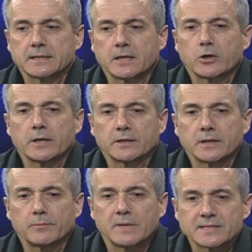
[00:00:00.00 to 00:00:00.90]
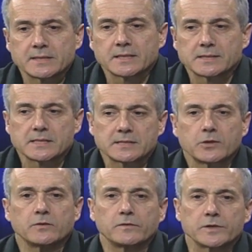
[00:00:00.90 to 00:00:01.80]
uh, there, are, there must exist a
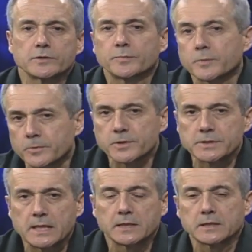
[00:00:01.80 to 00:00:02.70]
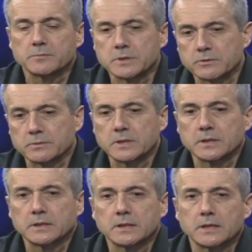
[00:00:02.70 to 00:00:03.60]
universal proportionality
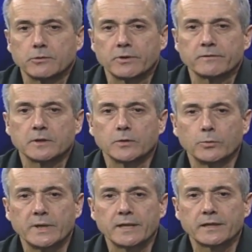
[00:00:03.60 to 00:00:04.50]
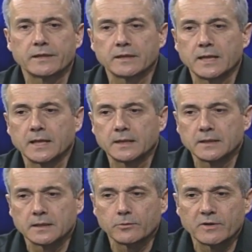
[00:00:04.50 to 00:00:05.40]
between uh, river width
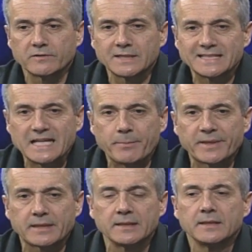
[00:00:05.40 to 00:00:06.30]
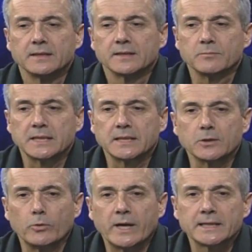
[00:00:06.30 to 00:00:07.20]
and river depth,
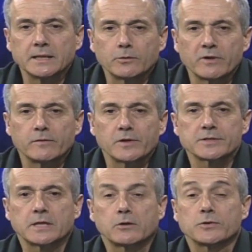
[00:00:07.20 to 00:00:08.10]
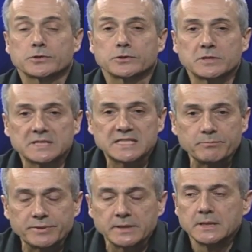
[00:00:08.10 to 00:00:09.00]
meaning wide rivers are also
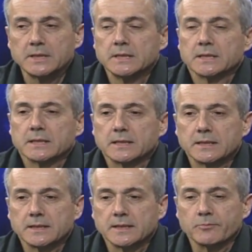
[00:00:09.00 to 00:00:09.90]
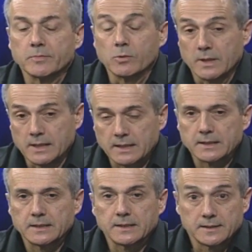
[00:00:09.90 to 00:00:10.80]
deep. Um, well,
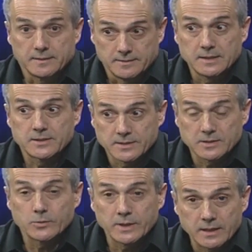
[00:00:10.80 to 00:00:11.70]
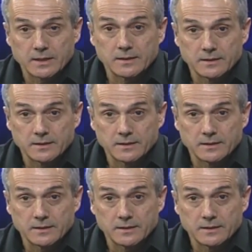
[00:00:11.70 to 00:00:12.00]
uh, this is the way